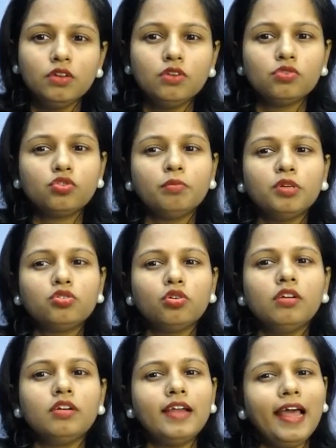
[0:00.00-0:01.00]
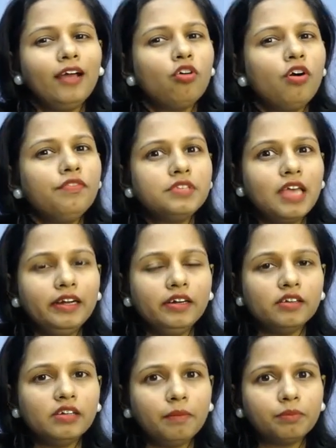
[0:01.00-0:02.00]
So, but your lack of
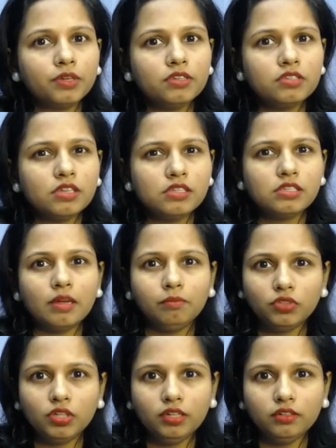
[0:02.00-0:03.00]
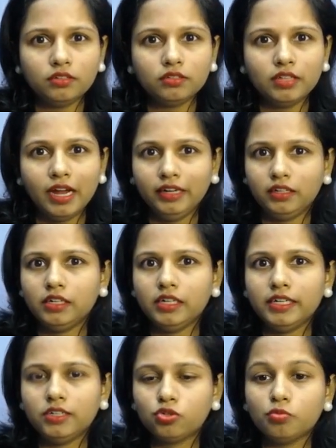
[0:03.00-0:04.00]
sanitary napkins is something that
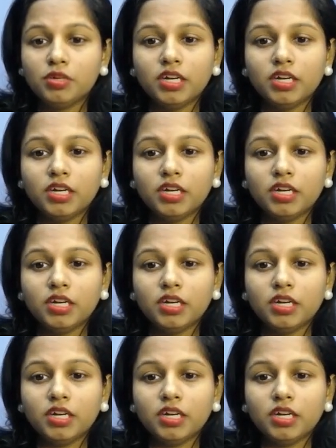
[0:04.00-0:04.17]
needs to be